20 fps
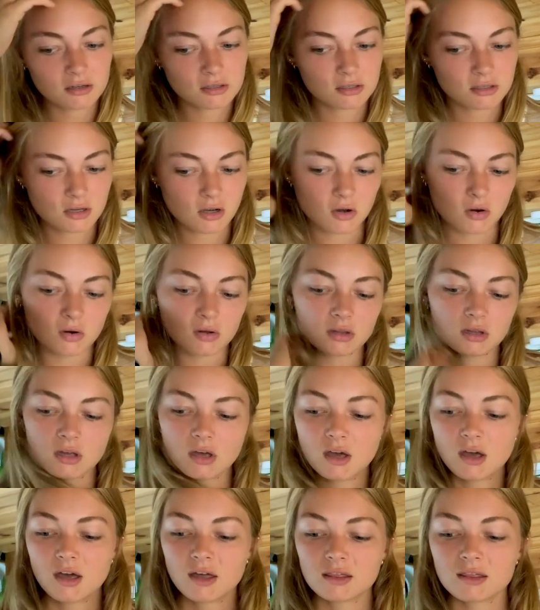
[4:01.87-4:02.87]
So
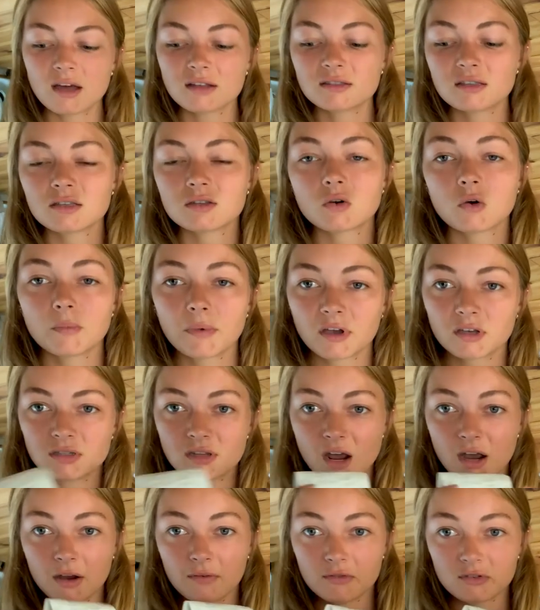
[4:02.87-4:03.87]
that's this whole big
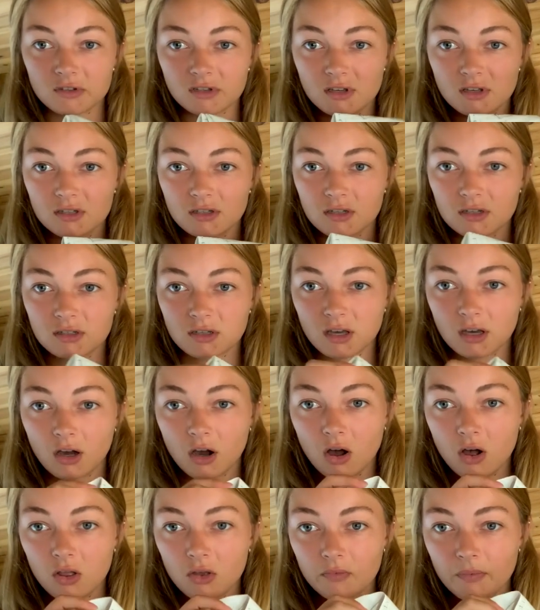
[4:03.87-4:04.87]
stack of receipts, is like
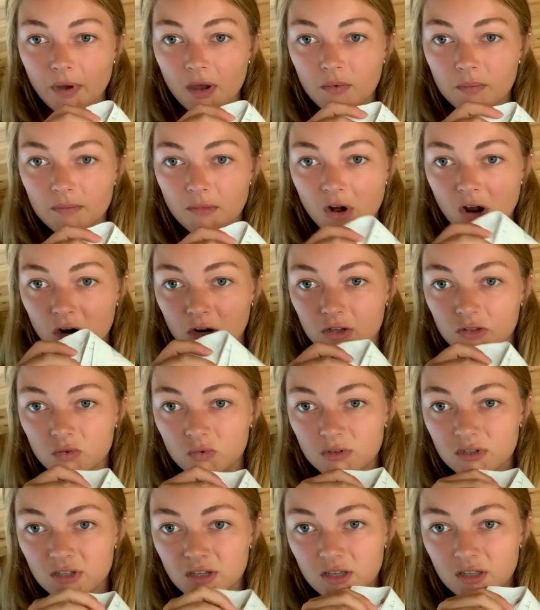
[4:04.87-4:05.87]
all of my Menards
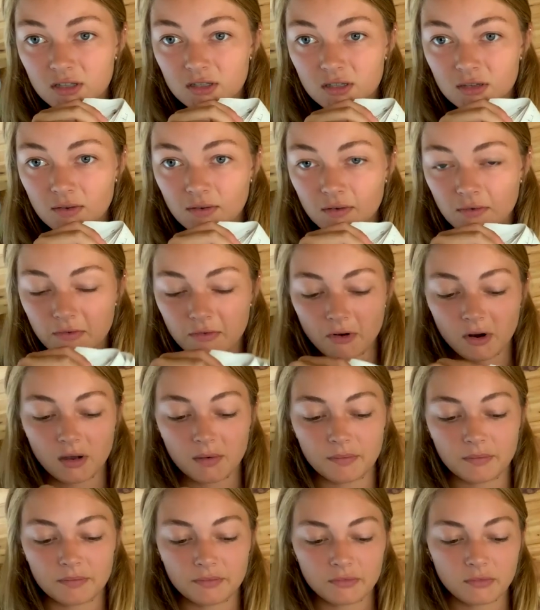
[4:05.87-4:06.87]
receipts
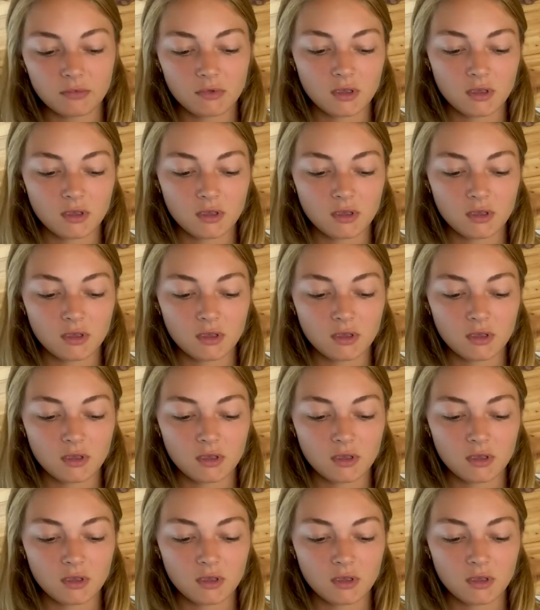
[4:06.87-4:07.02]
from